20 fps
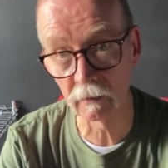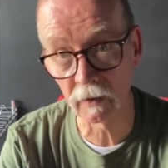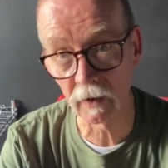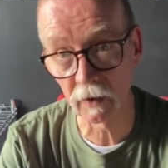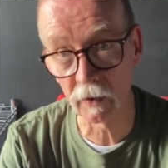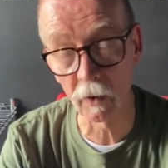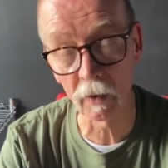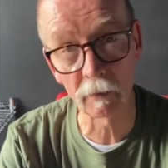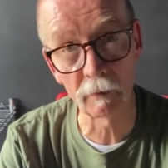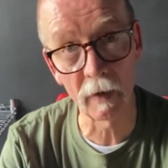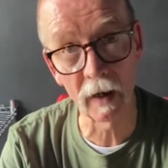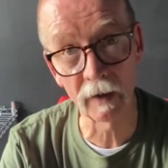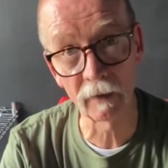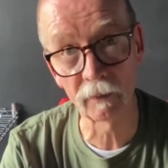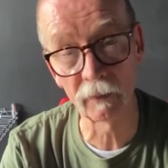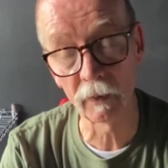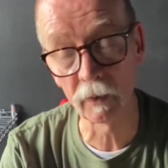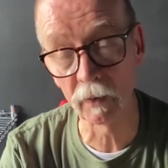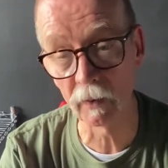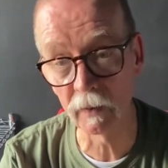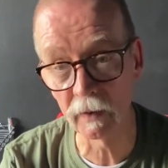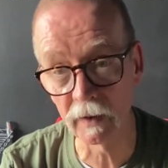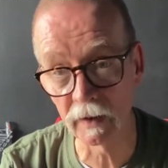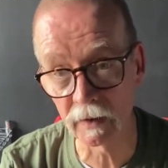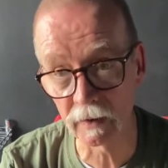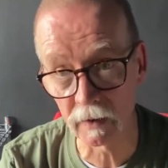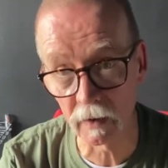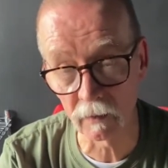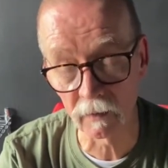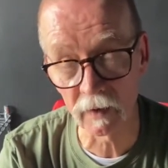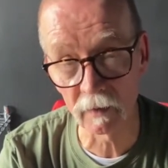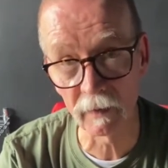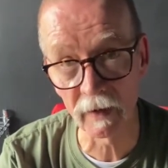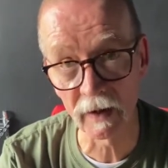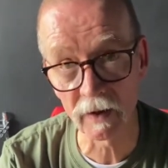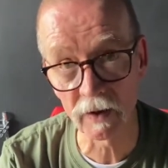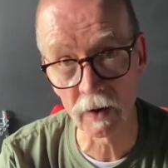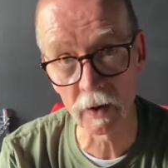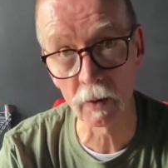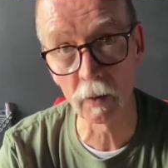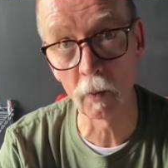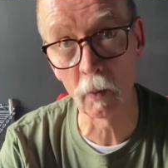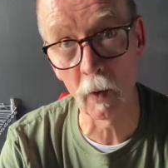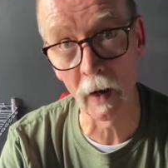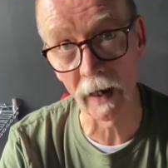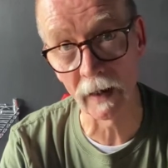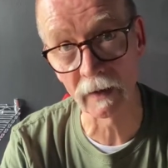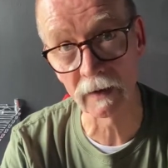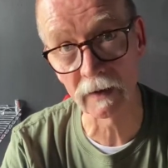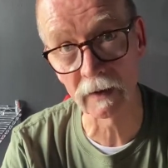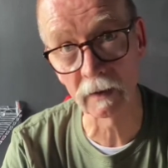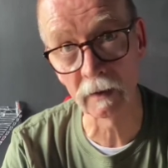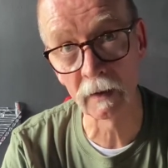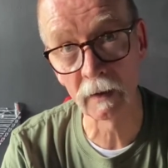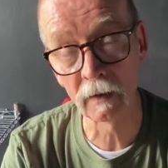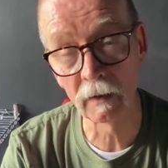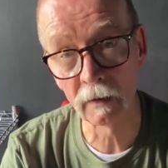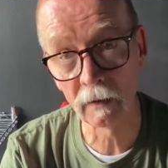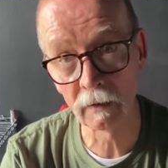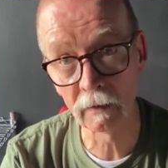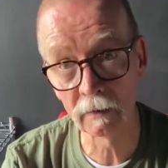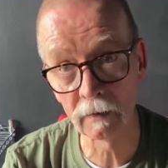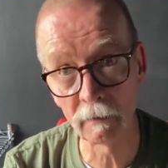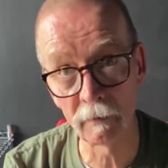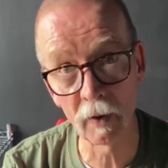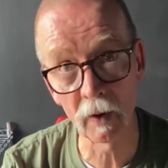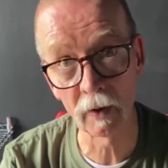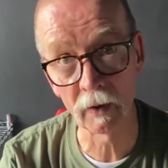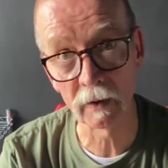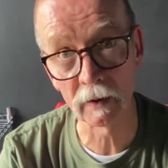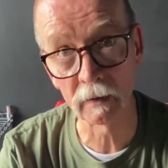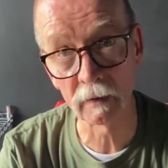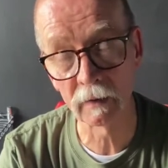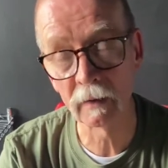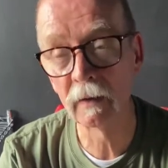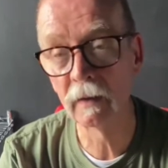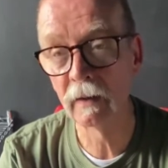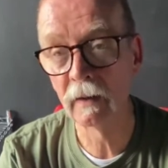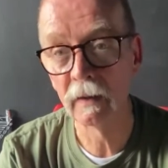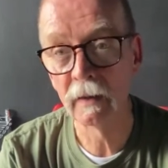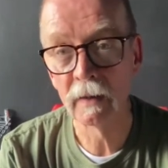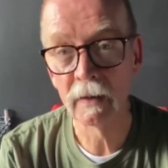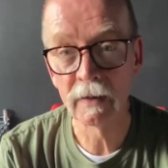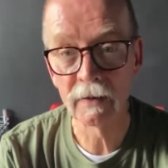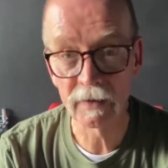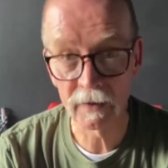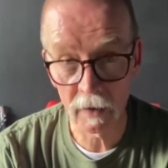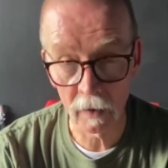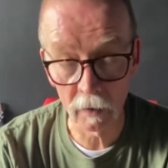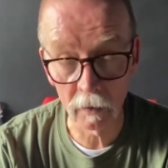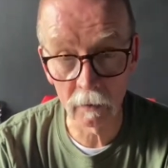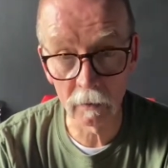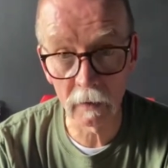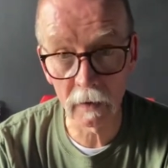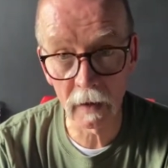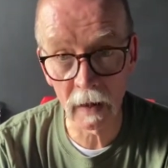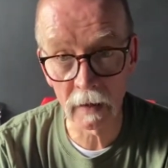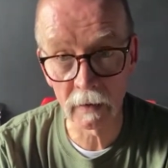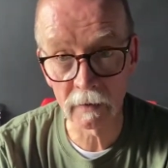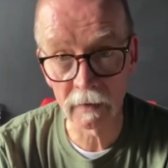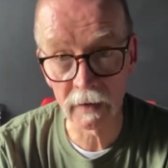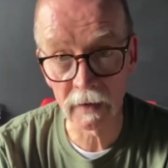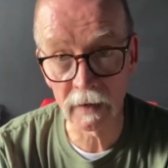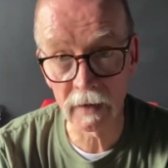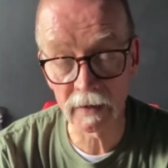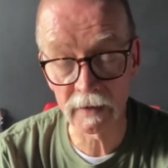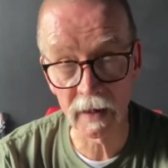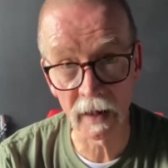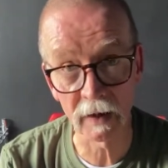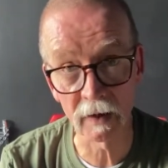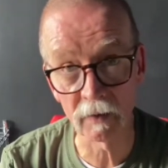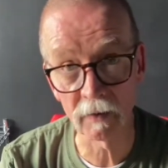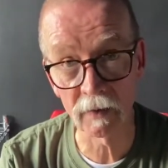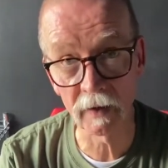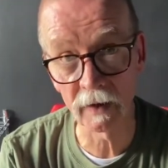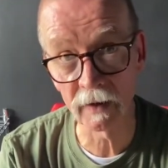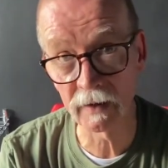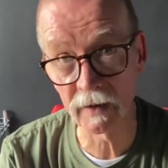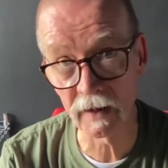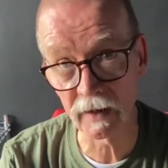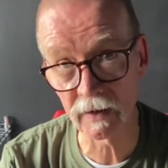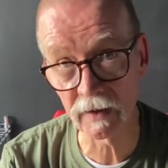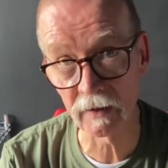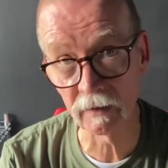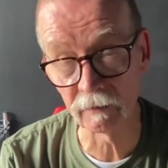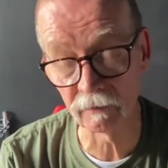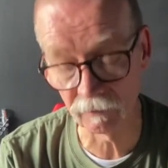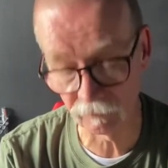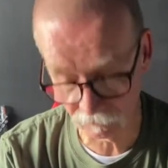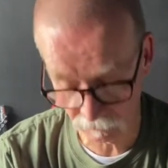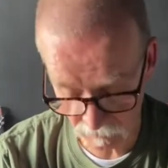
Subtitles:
to cook my food, is going to be too wet to burn. So I'll need a secondary system.